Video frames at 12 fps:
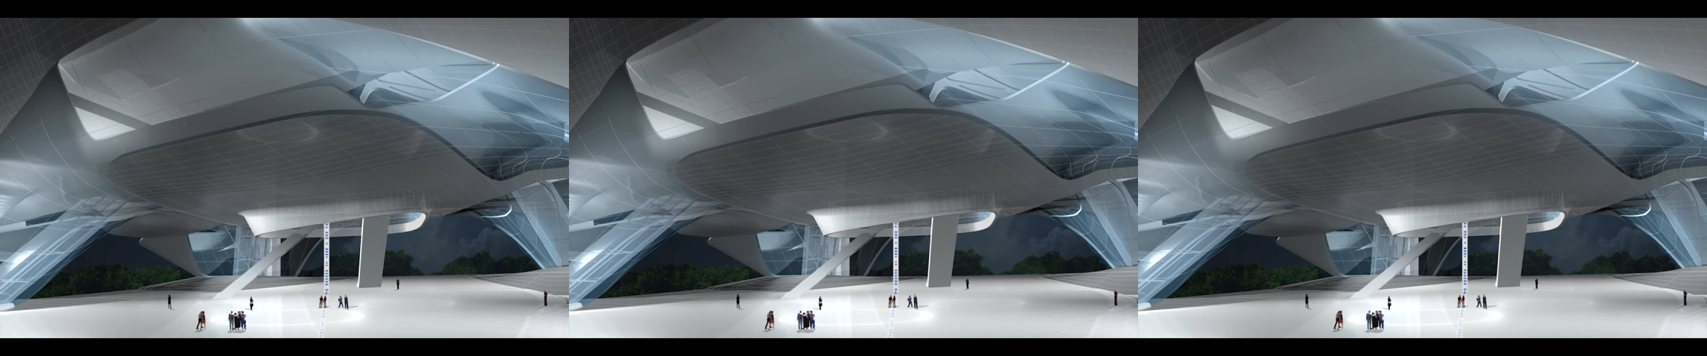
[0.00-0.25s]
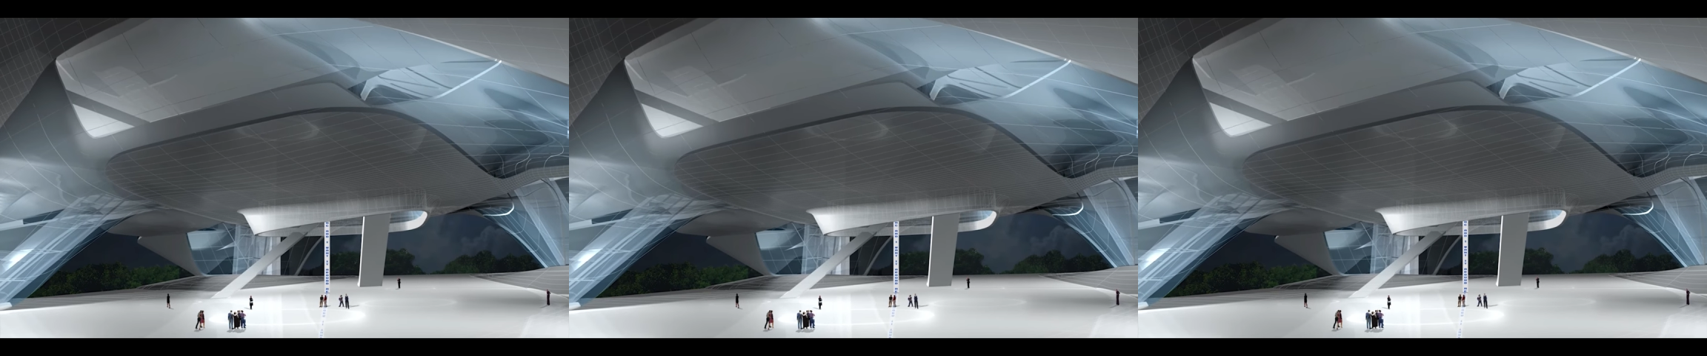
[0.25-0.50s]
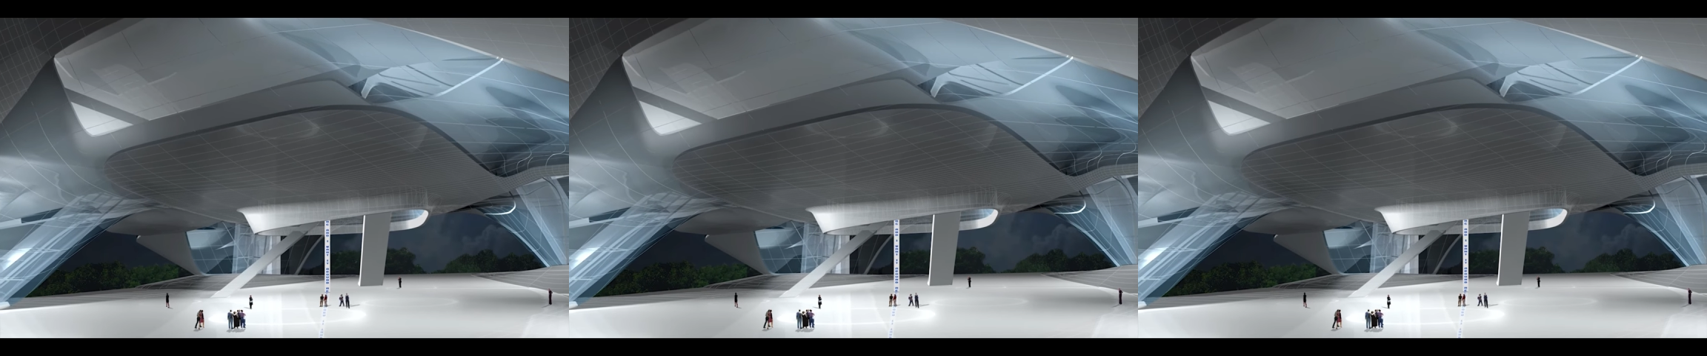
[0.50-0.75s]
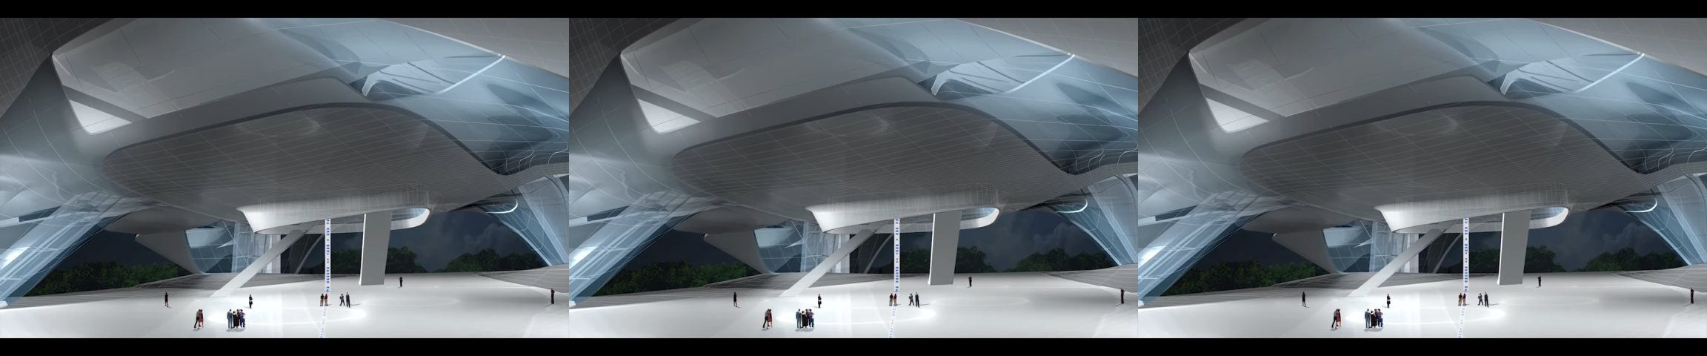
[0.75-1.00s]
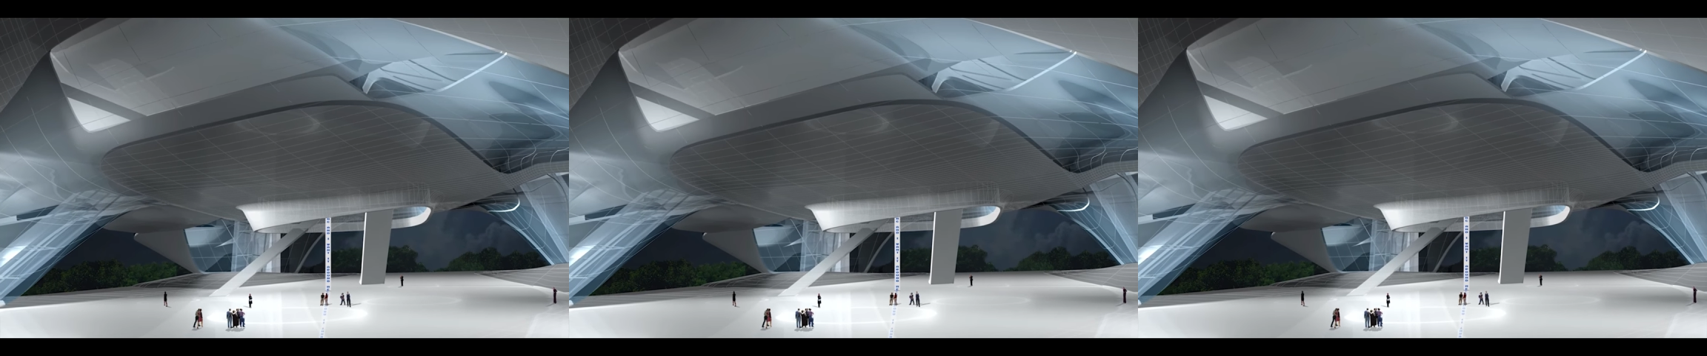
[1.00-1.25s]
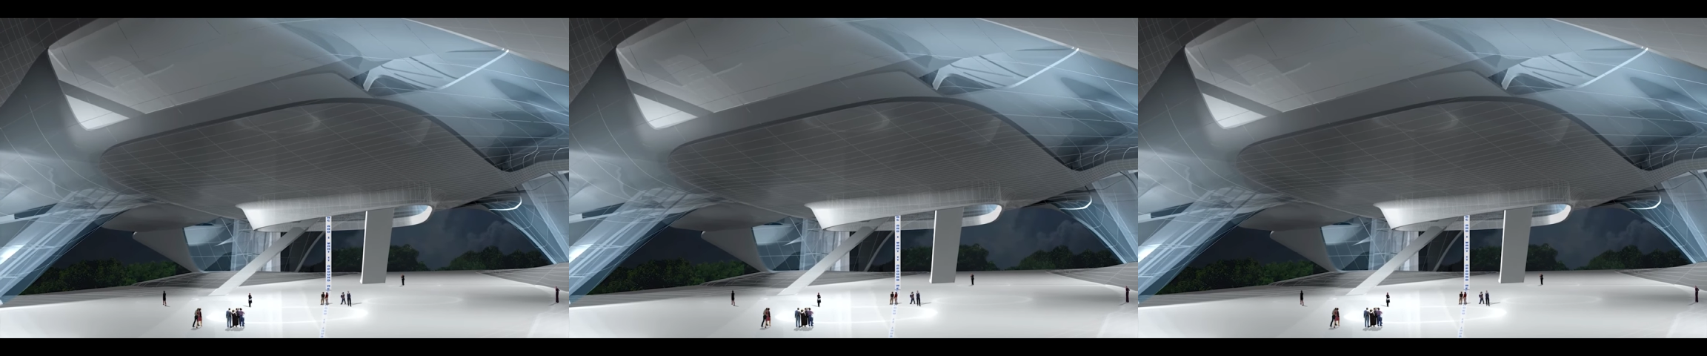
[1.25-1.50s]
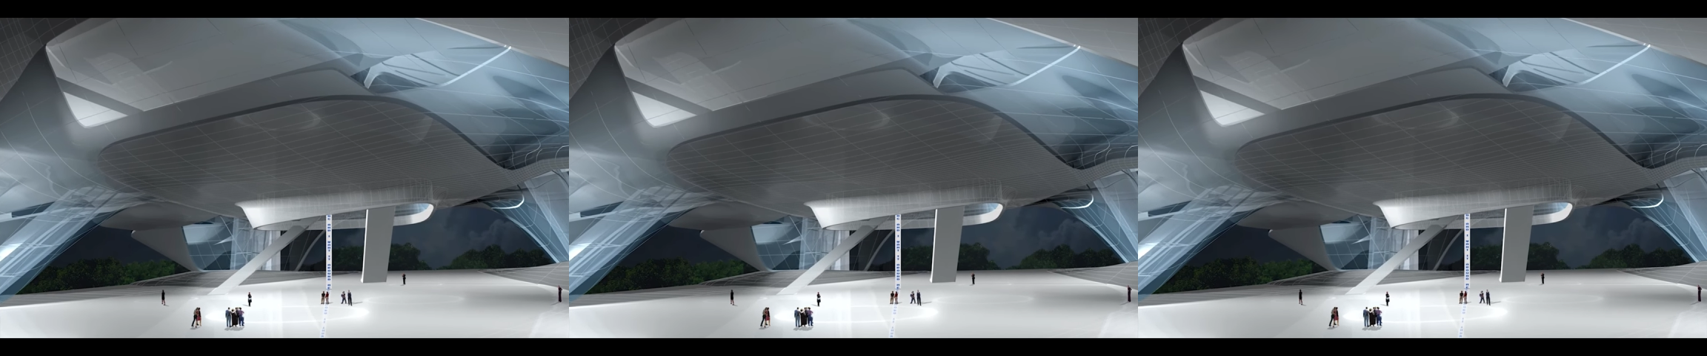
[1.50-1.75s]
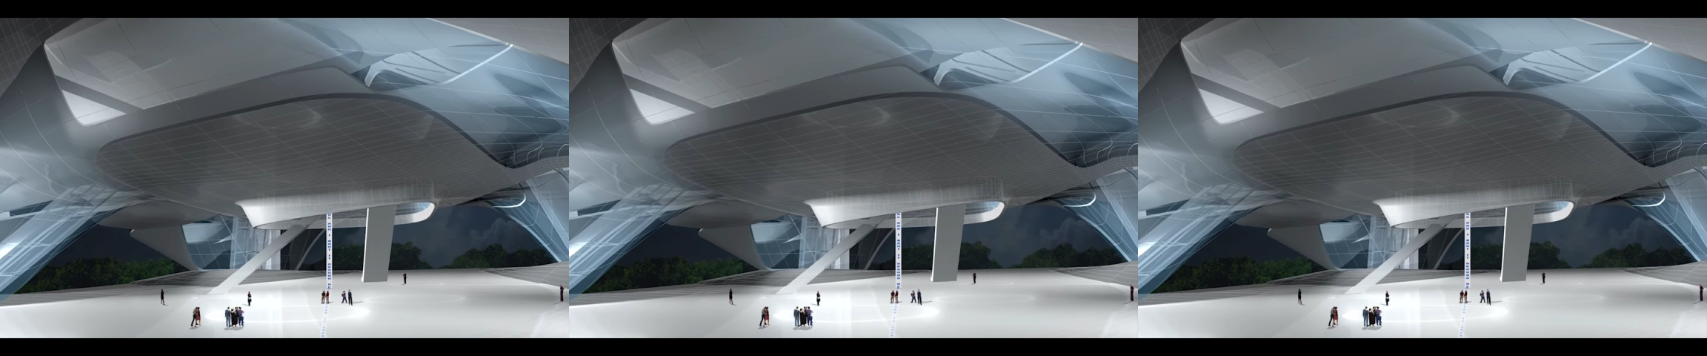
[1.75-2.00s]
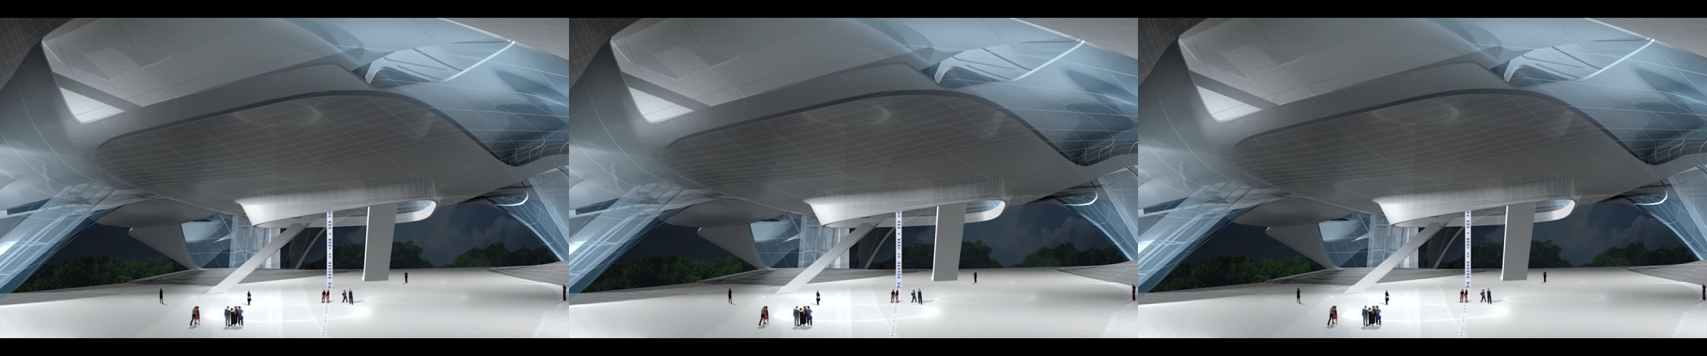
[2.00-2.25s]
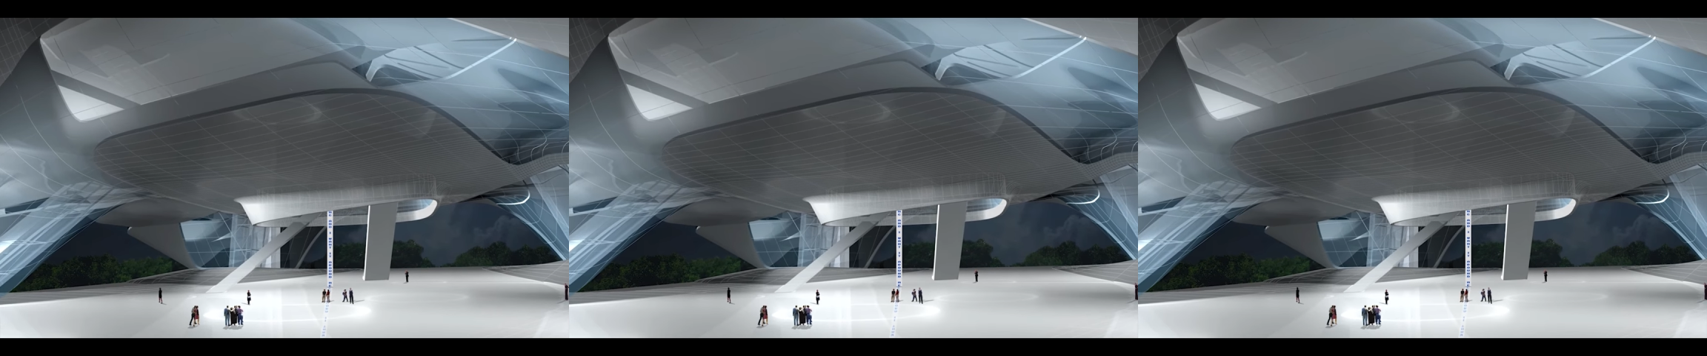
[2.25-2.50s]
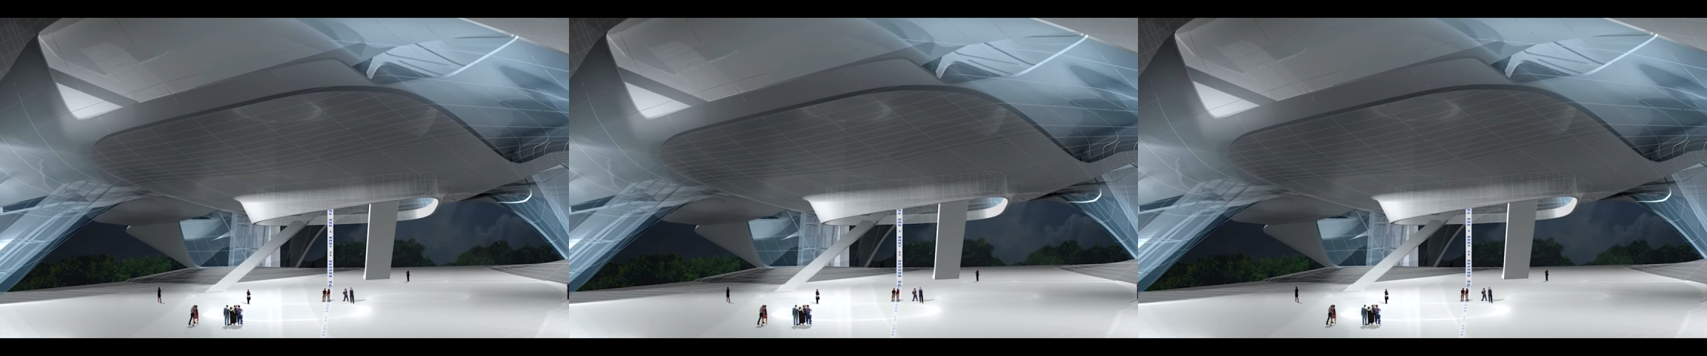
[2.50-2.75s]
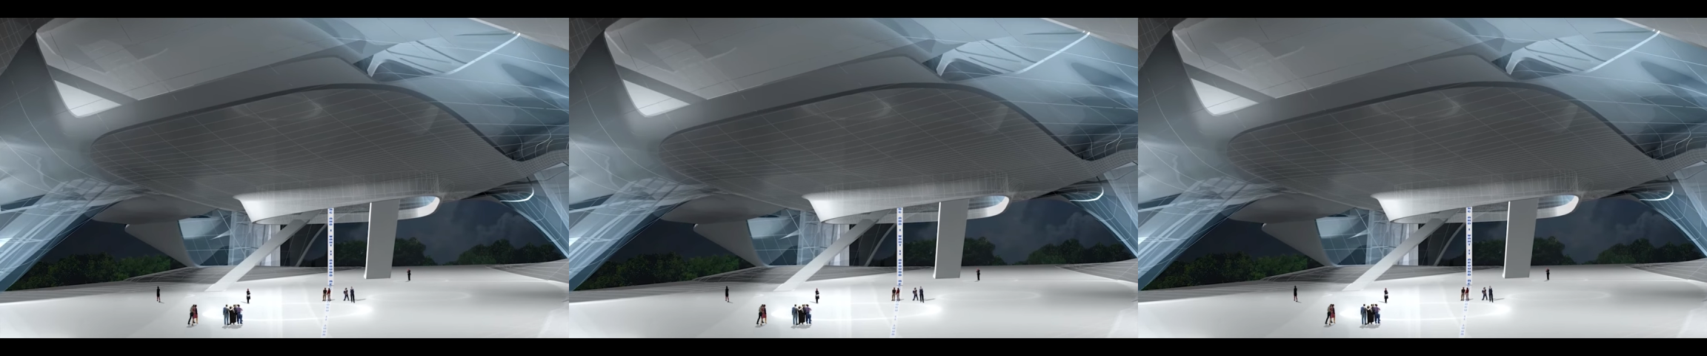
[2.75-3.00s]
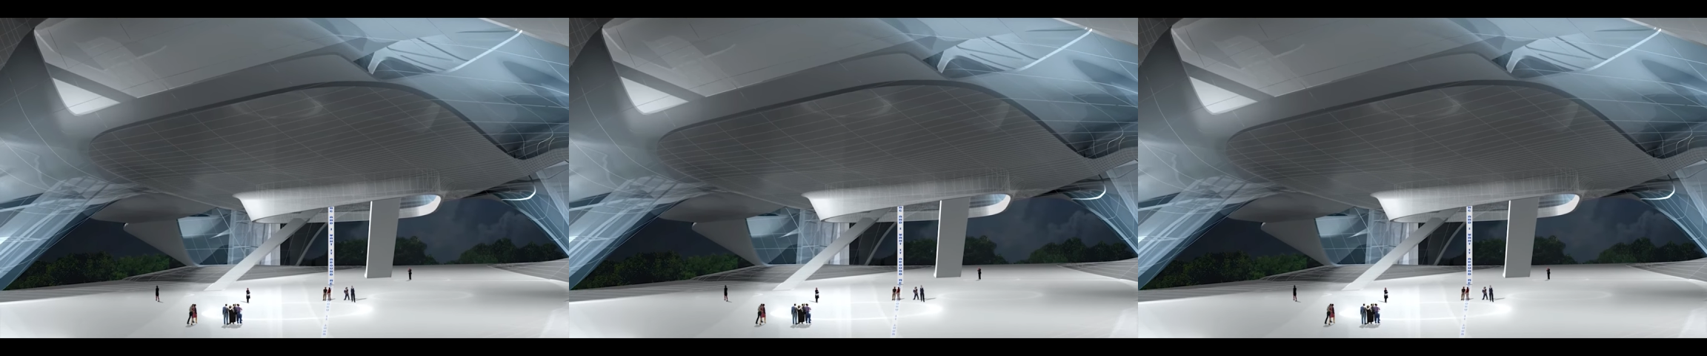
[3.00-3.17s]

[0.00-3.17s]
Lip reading: [unreadable: no face in view]